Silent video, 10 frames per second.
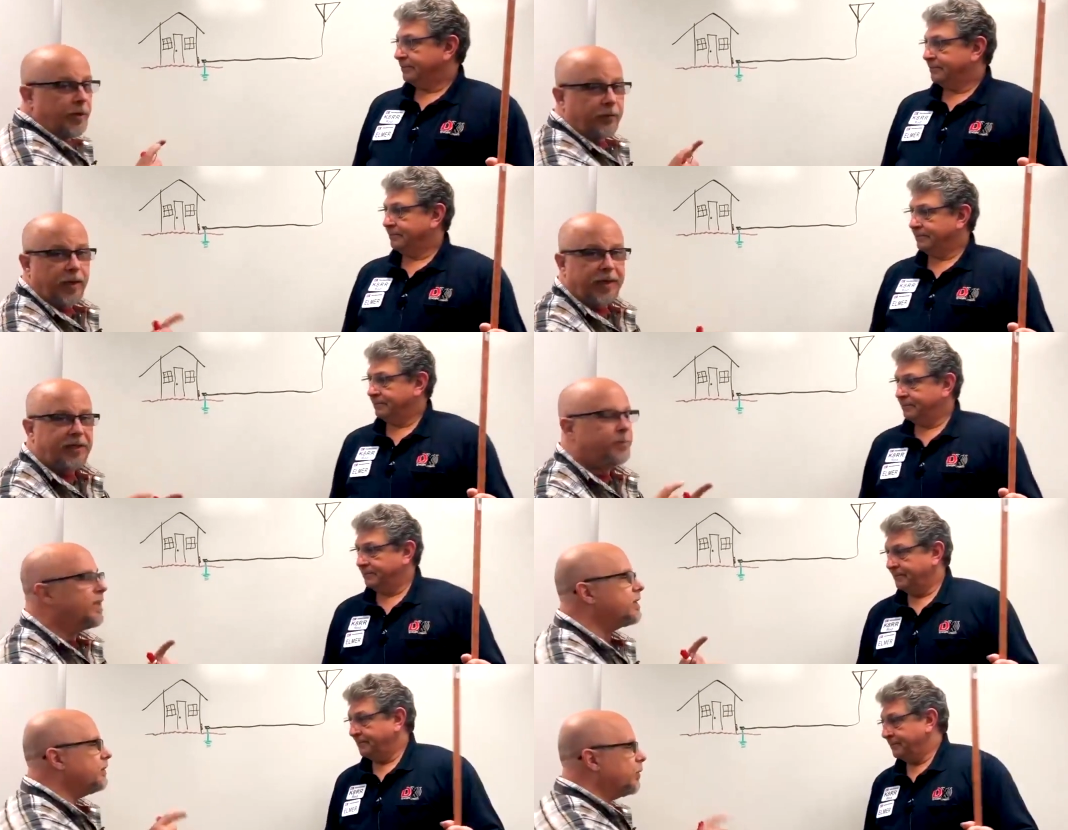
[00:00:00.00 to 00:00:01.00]
Speaker 1: to run each
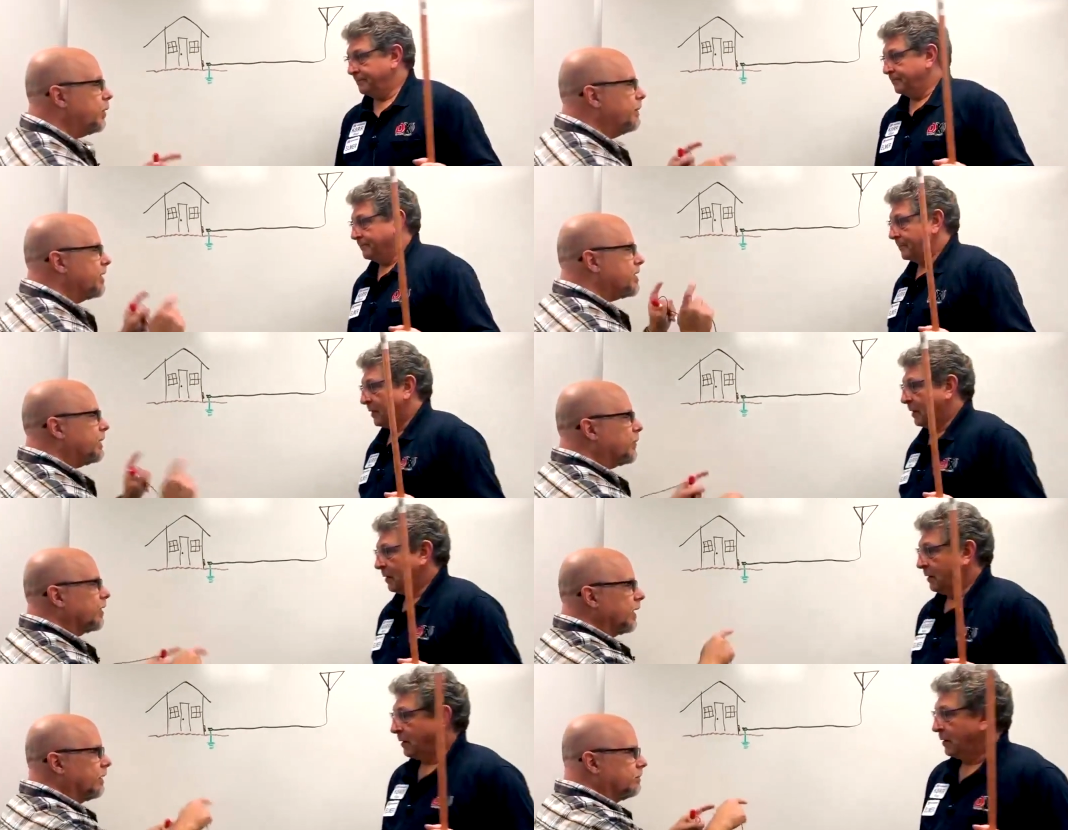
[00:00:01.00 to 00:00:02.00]
piece of equipment
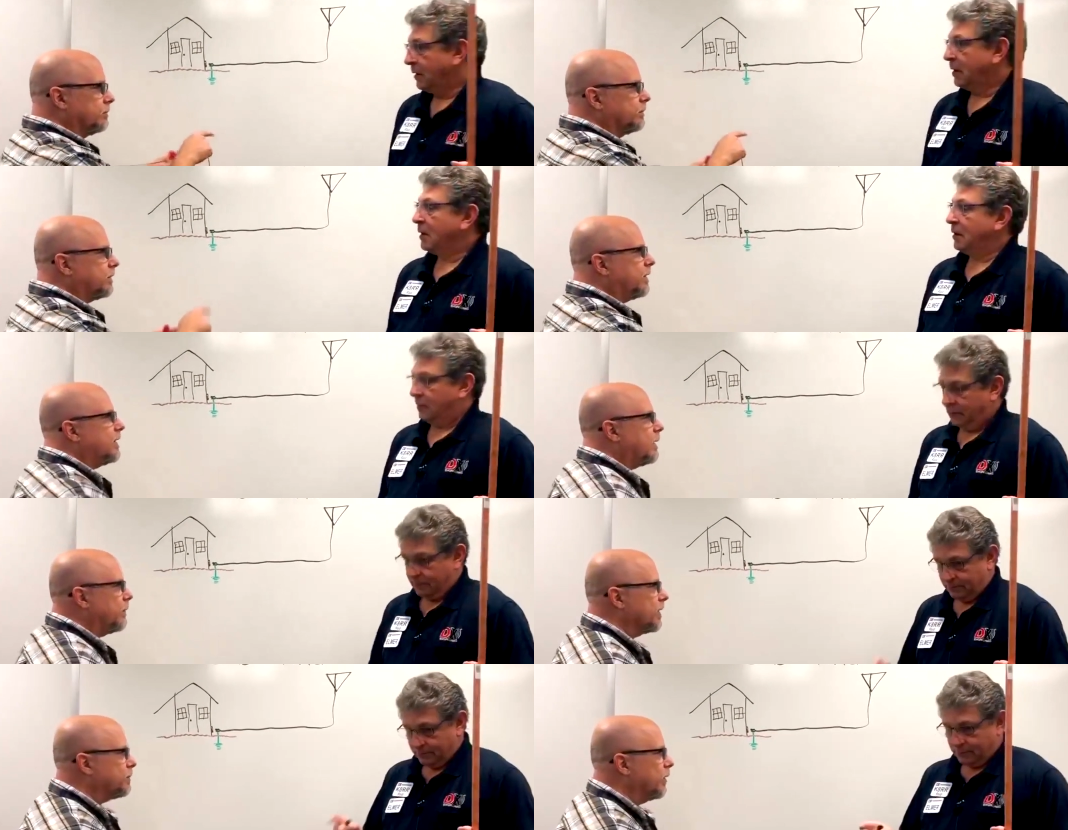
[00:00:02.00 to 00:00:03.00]
separately to that
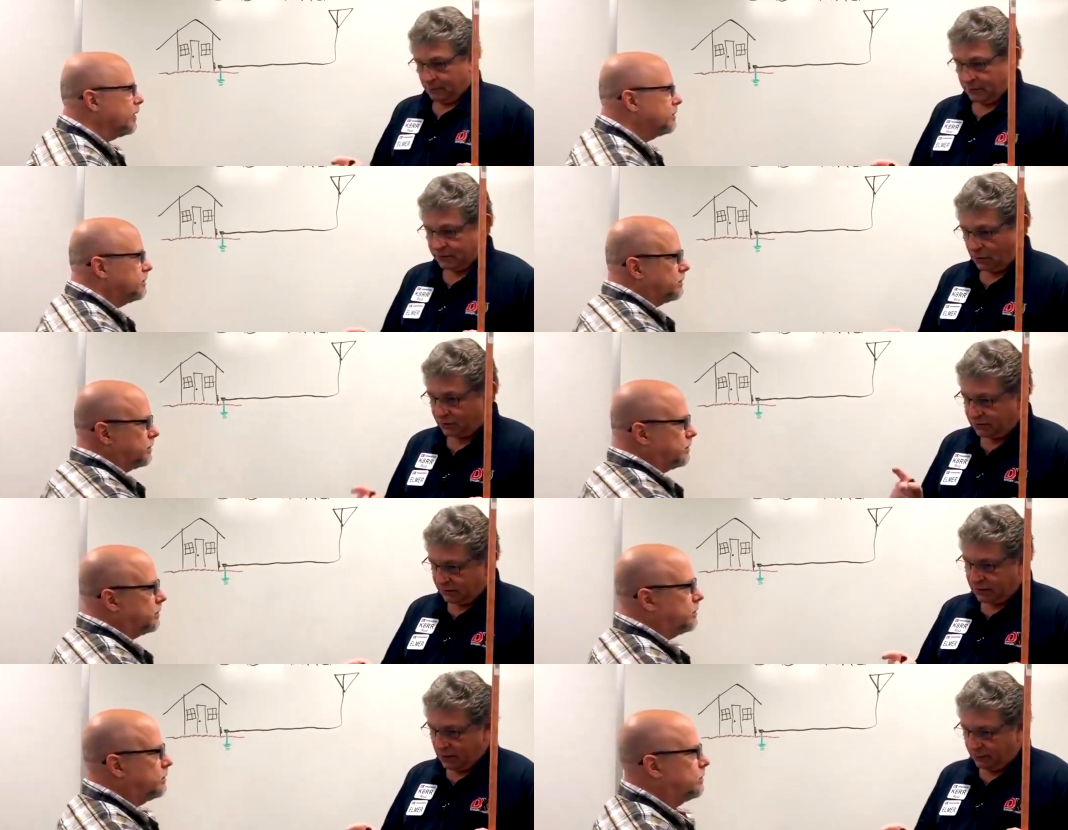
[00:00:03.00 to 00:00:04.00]
bus bar.
Speaker 2: So
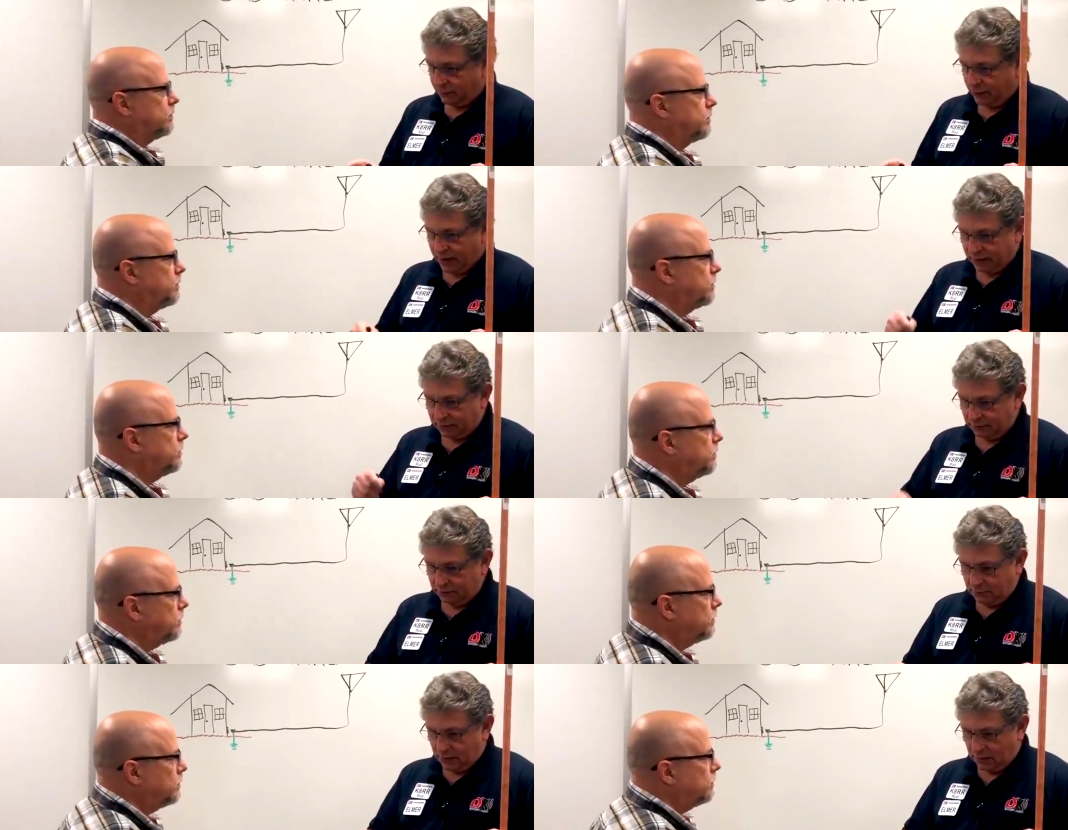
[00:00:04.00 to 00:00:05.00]
tin copper braid
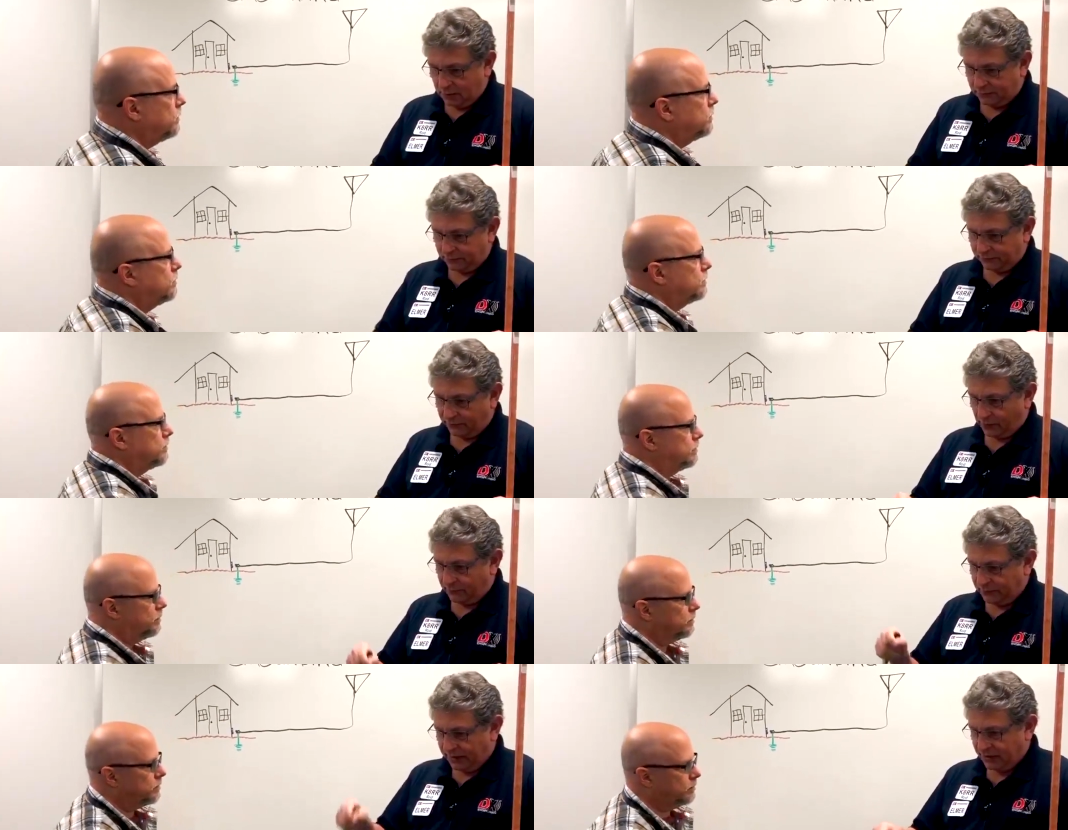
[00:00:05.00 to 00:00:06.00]
uh,
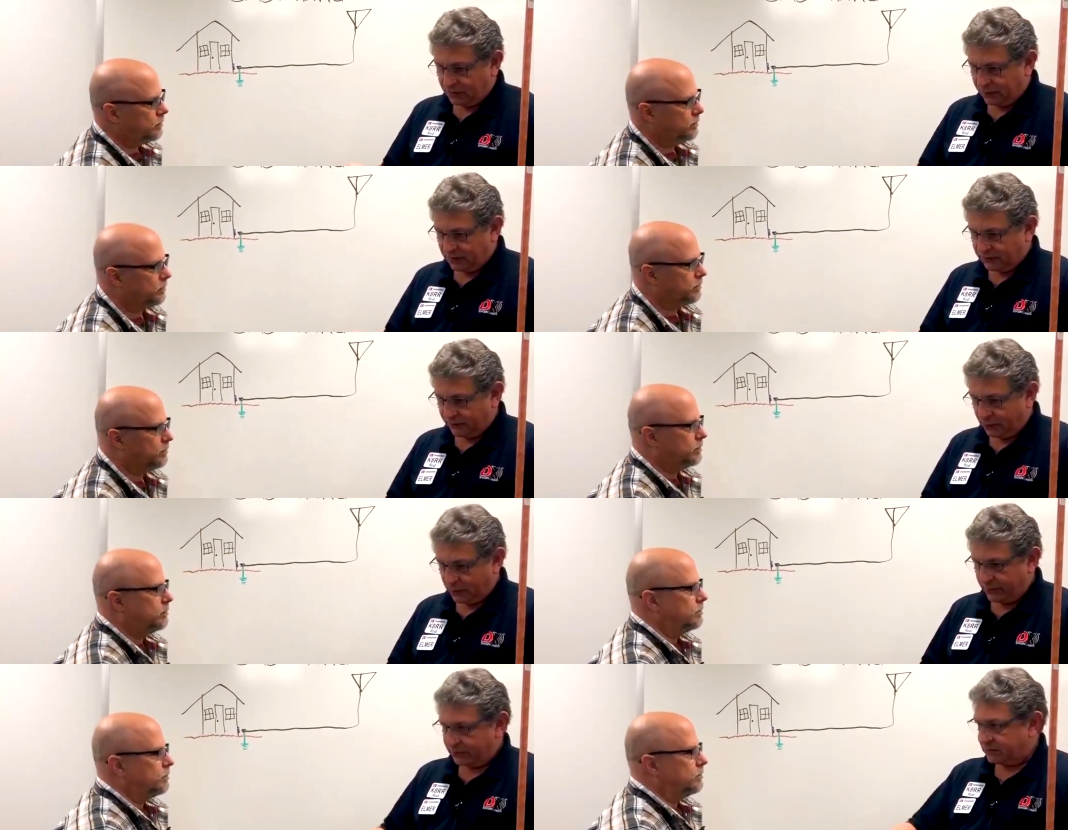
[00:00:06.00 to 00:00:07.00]
from each piece of
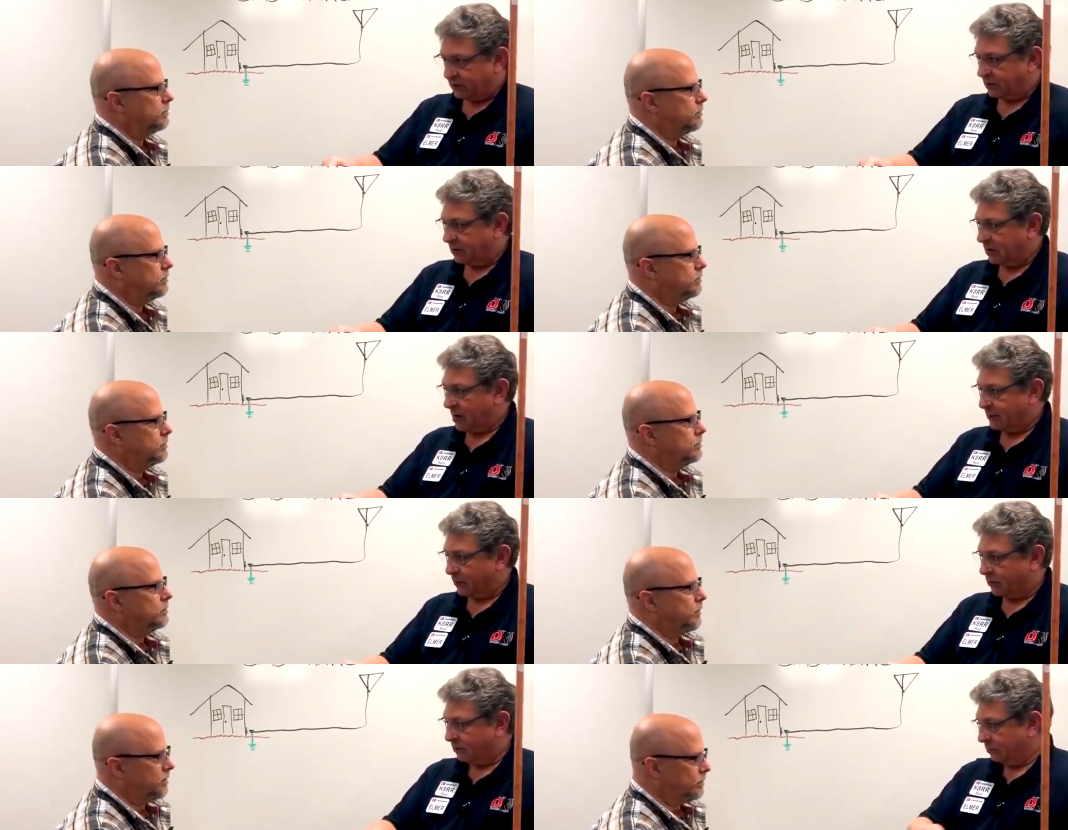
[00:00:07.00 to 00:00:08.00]
equipment to the
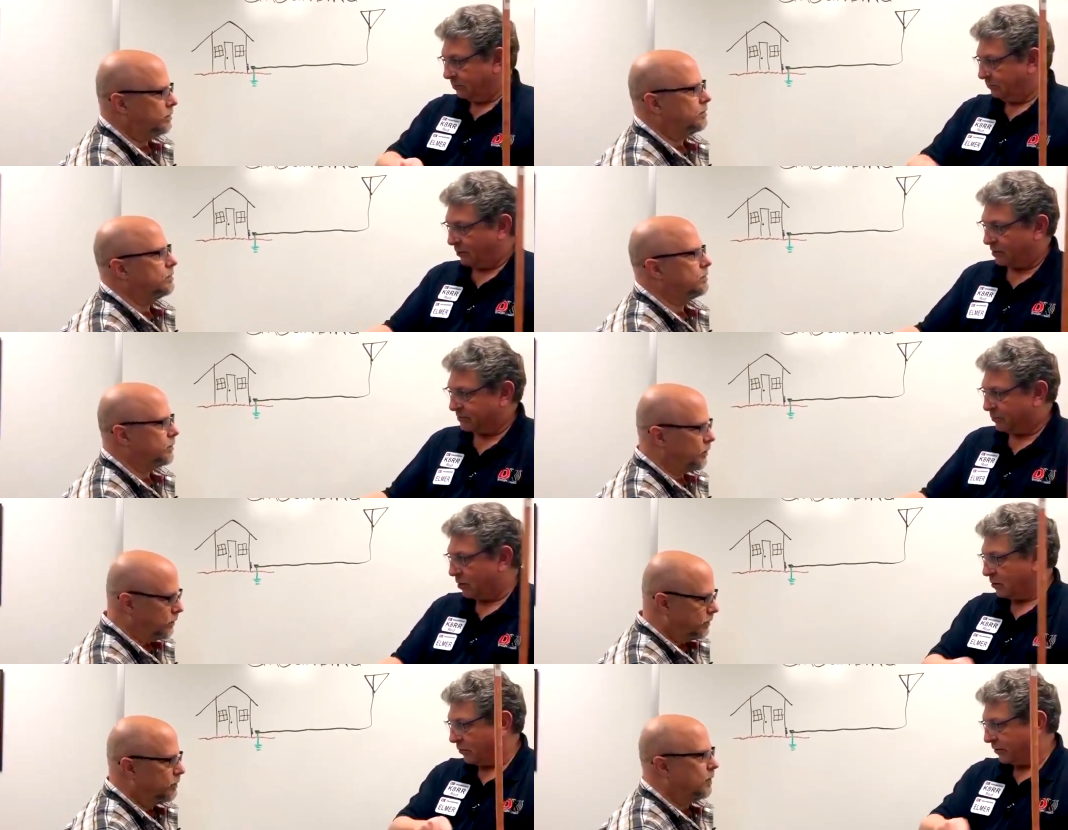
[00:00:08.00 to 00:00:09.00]
copper bus
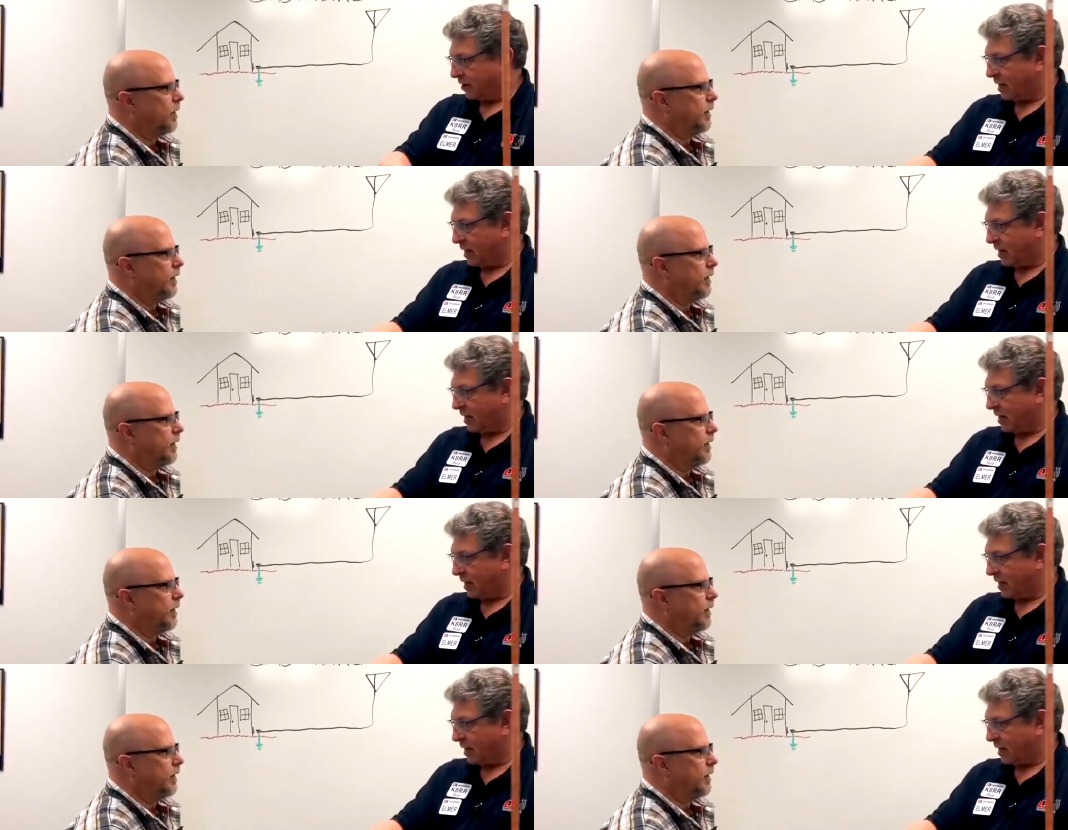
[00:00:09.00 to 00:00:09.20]
bar or the right.